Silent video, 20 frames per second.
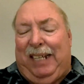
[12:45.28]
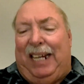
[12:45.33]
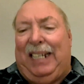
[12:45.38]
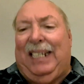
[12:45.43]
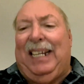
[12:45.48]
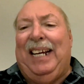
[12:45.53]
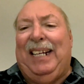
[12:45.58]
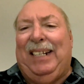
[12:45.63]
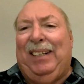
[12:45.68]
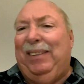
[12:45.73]

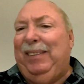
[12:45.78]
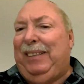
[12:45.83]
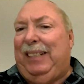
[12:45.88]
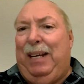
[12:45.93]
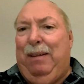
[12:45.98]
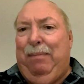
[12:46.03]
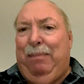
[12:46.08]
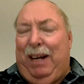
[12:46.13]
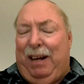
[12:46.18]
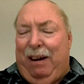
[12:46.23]
technical
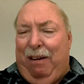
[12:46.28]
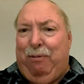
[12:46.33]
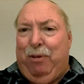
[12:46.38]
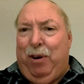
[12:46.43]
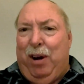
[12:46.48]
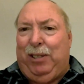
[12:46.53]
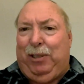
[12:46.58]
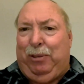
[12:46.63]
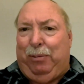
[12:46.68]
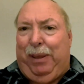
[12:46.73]
team that have
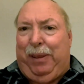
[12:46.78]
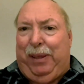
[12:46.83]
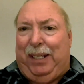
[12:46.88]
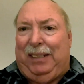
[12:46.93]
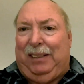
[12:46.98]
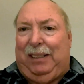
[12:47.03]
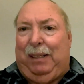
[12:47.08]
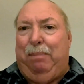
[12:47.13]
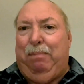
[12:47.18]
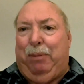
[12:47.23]
worked with
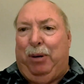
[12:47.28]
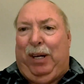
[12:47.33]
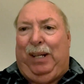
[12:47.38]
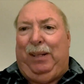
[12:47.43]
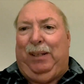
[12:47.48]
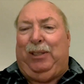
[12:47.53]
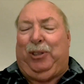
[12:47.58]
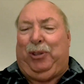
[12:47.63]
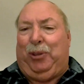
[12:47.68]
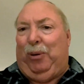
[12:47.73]
us in
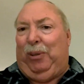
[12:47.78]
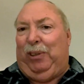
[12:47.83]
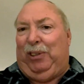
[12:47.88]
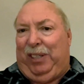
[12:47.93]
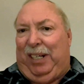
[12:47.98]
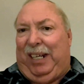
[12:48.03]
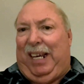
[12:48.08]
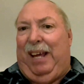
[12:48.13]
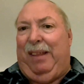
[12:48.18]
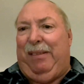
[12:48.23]
putting this
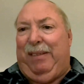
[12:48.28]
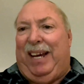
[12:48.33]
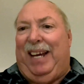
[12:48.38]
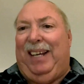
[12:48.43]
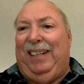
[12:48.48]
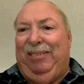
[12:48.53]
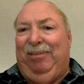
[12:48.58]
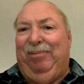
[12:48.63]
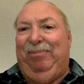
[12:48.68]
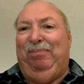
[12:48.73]
all
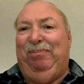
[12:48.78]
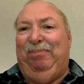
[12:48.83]
together.